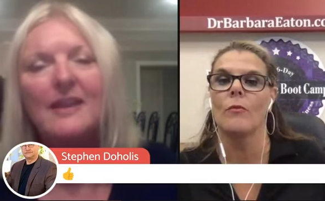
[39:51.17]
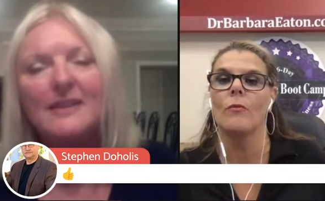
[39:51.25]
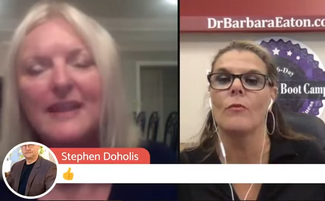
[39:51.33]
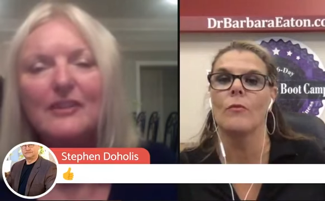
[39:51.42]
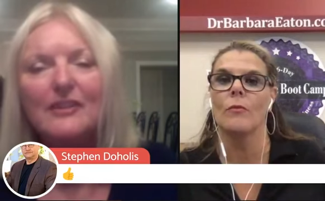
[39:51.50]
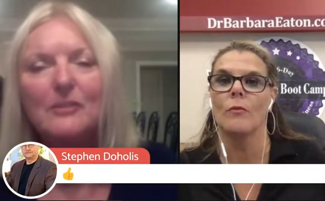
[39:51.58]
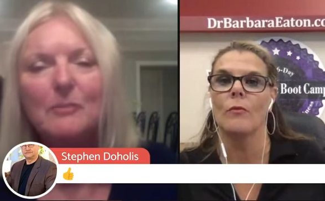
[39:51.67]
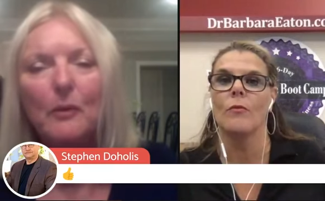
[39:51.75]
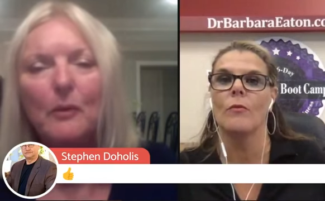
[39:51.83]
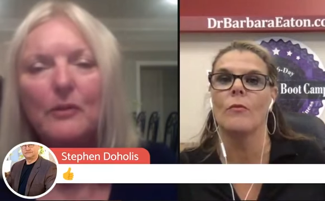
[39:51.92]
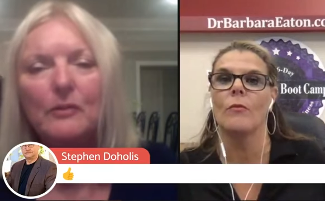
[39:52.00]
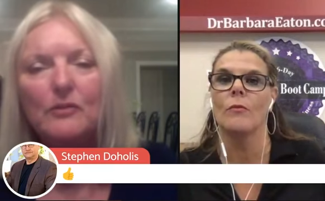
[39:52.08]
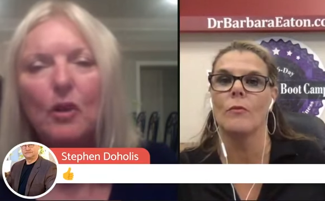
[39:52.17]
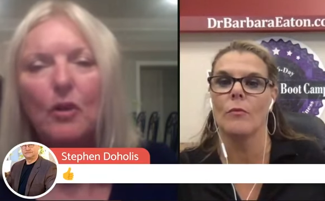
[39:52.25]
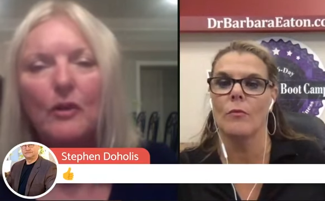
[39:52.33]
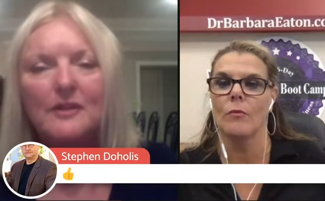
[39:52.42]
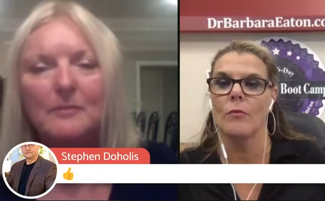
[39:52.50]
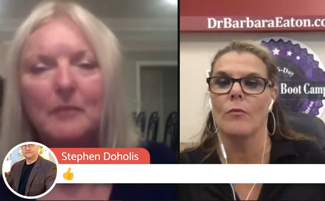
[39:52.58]
Speaker 1: Testimonials
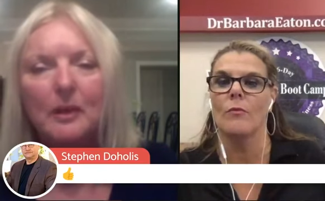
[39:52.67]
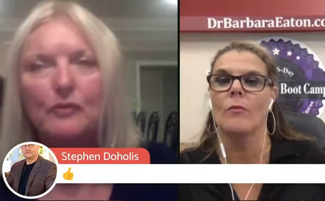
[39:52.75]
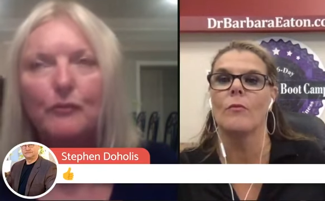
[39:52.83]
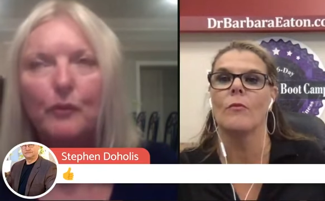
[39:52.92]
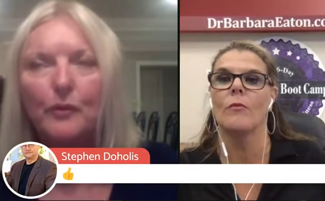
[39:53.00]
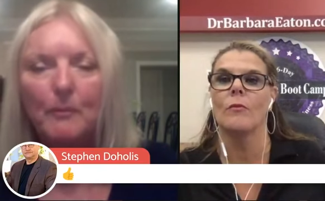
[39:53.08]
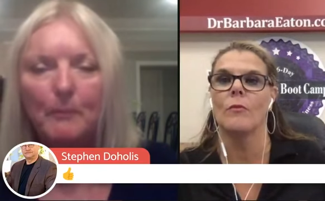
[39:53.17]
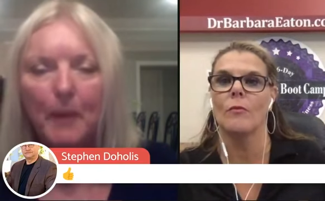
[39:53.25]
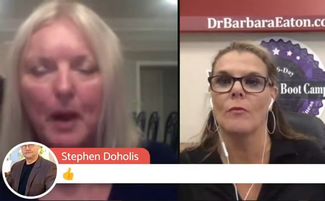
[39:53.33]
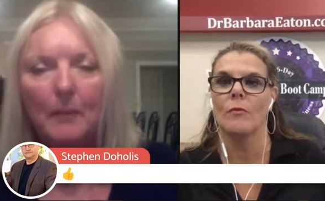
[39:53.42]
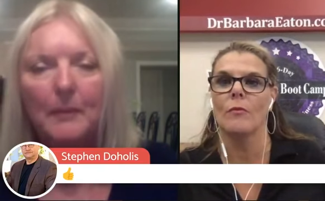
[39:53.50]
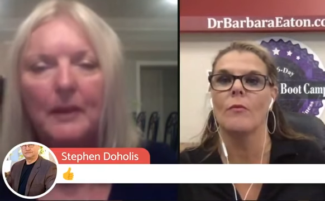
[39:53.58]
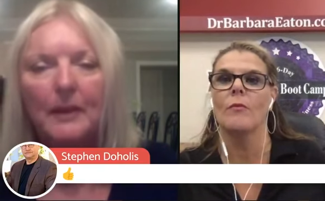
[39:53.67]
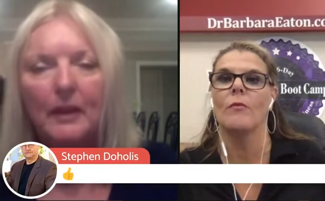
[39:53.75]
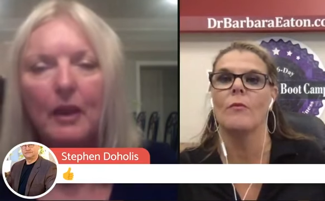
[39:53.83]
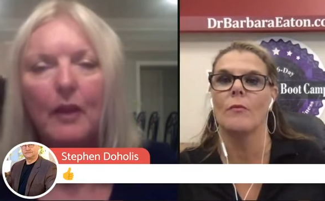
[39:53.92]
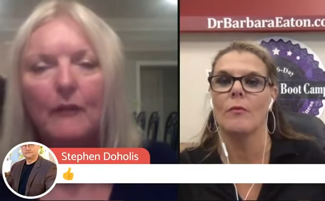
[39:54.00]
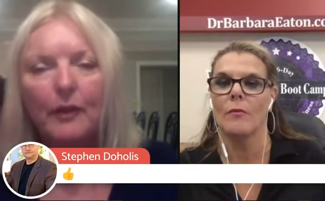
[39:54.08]
are as much for the public,
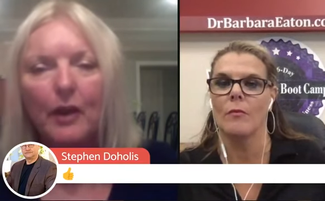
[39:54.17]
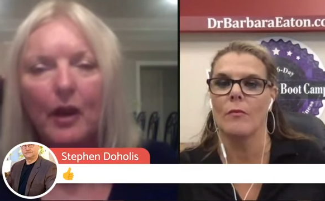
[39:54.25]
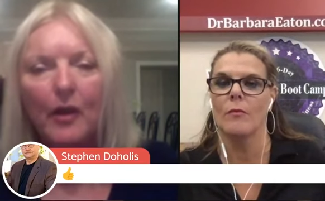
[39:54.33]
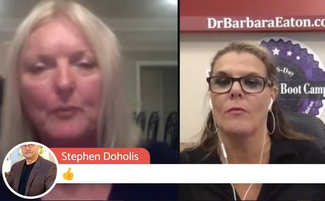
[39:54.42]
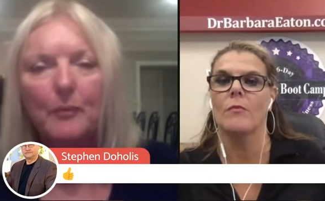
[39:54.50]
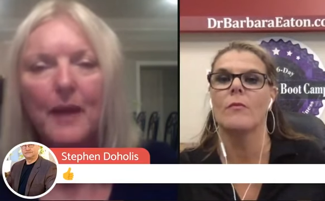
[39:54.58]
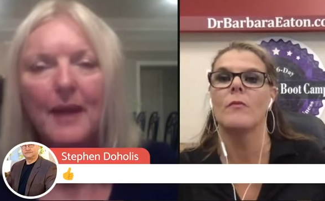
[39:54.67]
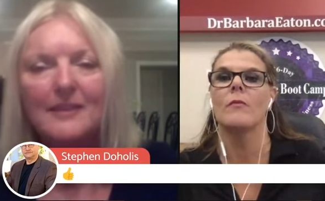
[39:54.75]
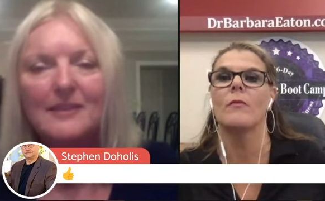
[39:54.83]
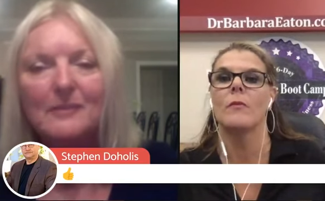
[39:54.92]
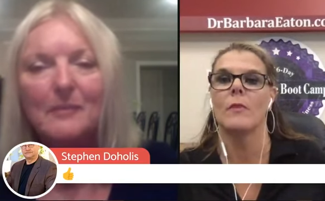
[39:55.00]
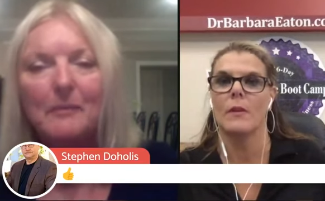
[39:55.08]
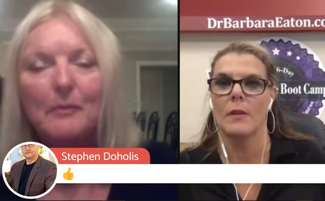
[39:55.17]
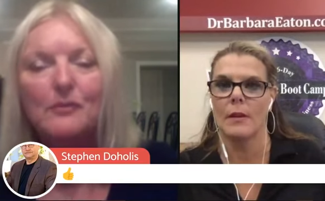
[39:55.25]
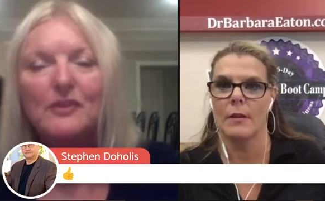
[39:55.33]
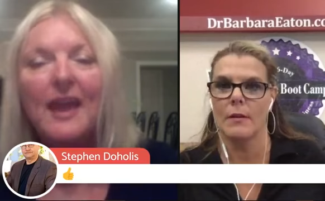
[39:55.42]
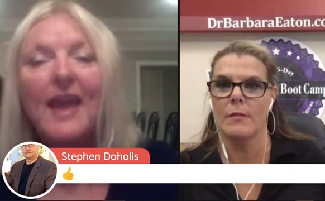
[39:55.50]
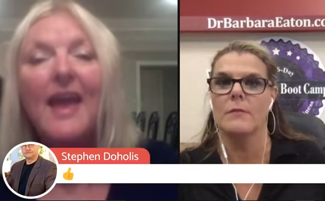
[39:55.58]
for your other practice members,
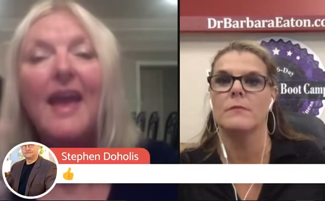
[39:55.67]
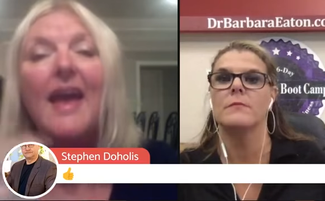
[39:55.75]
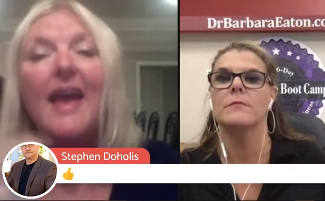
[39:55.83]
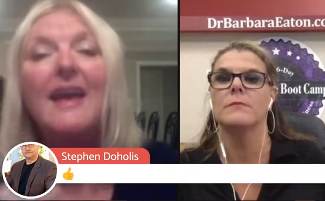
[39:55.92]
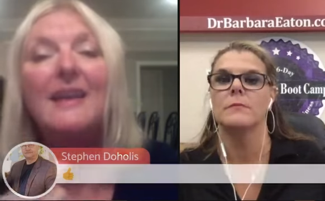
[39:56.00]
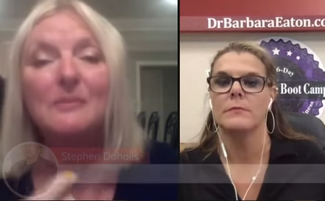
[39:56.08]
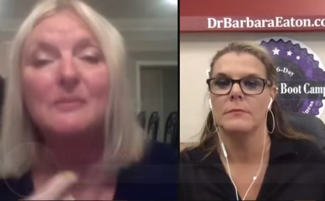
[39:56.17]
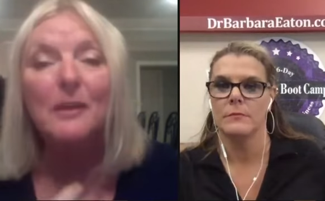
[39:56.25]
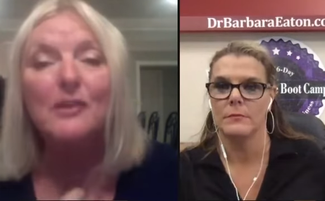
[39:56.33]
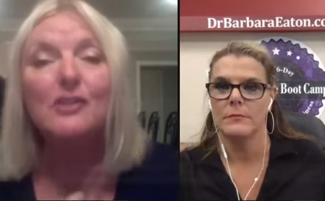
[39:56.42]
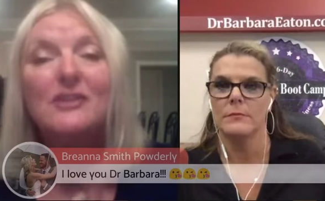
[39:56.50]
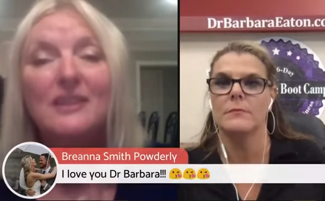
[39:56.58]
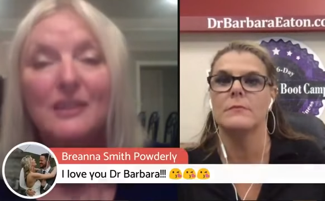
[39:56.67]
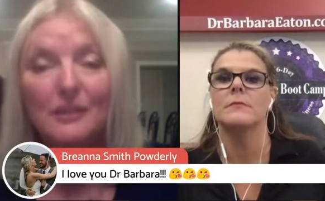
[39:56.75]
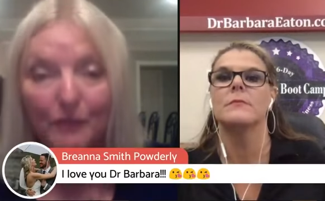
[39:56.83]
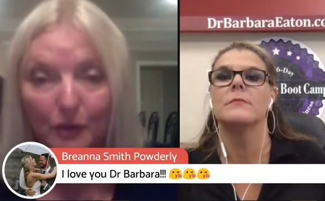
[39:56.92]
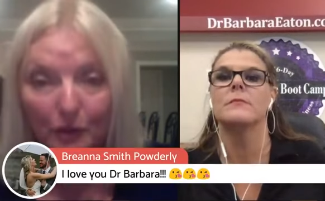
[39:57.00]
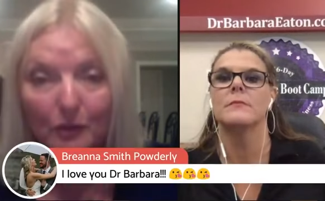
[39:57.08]
as much as it is
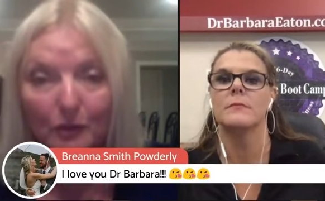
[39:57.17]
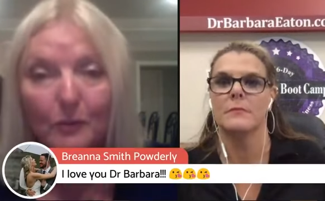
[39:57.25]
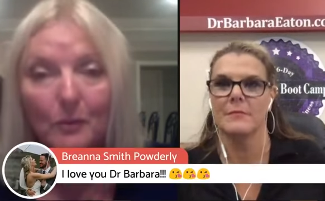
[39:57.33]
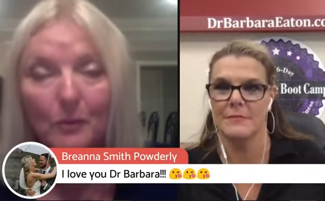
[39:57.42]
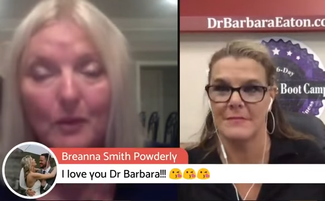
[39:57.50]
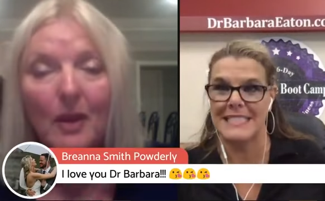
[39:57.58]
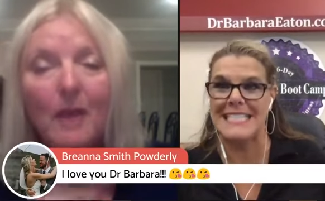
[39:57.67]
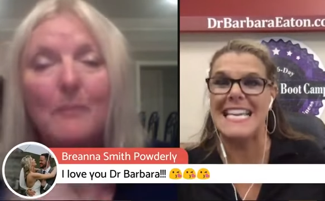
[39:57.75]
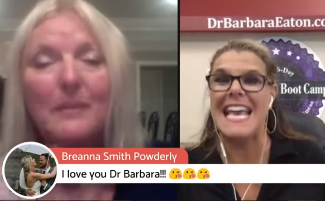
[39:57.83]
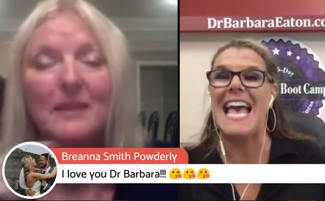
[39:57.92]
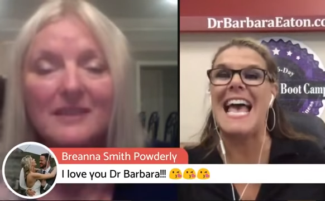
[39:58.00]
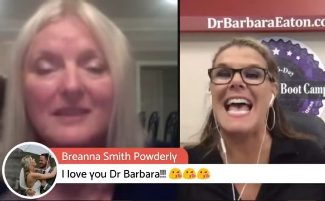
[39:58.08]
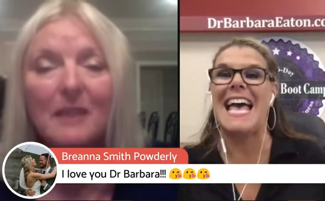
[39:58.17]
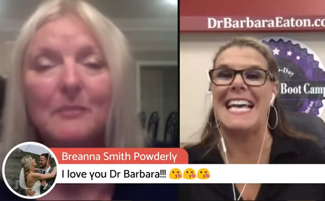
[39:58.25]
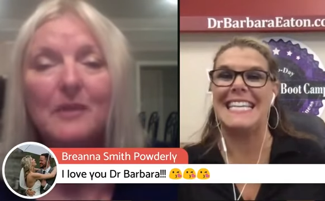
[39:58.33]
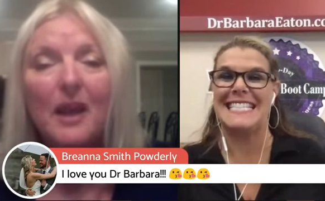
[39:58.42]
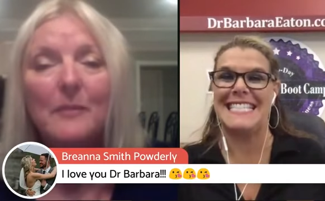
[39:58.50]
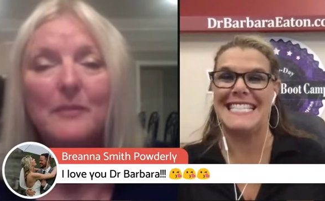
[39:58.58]
for you. Yeah. Because
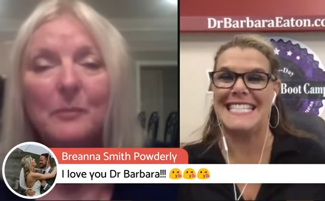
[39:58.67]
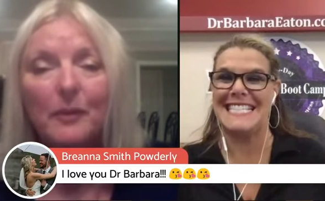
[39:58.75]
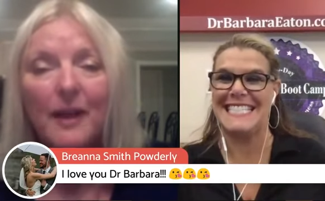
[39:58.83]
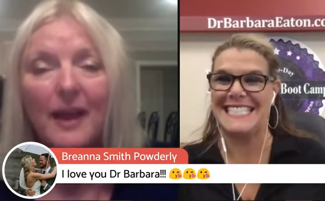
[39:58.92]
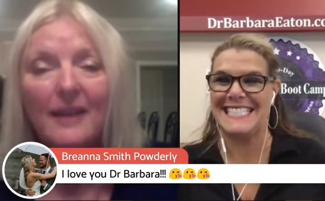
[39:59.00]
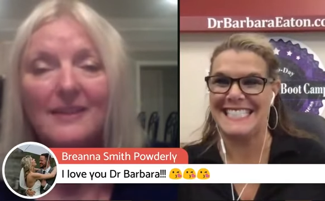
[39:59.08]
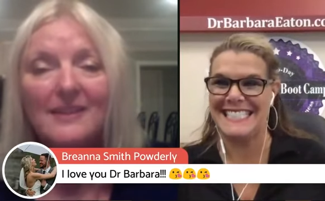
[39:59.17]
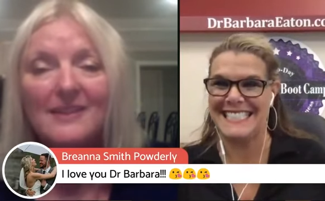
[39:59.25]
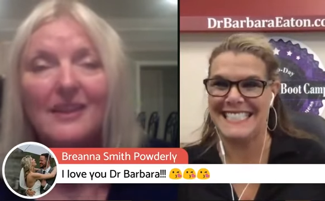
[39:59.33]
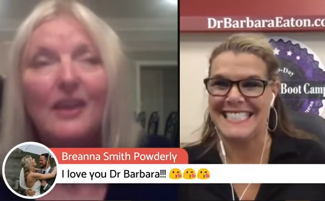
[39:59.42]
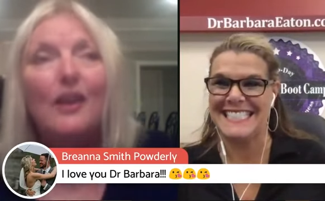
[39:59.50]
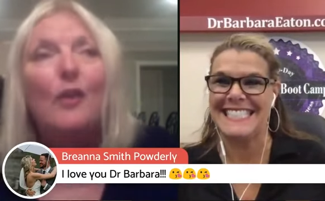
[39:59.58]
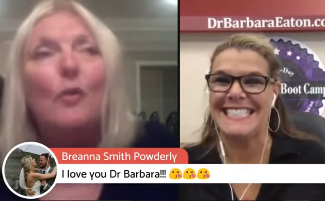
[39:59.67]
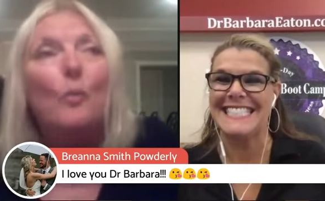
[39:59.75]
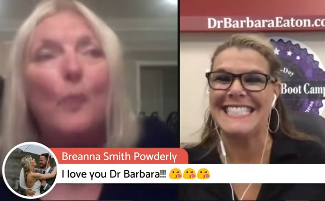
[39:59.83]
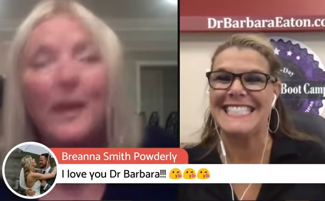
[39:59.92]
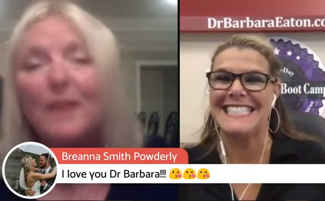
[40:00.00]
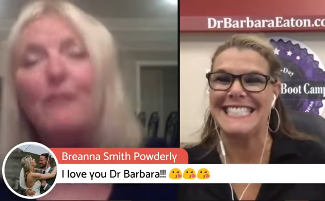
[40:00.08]
sometimes we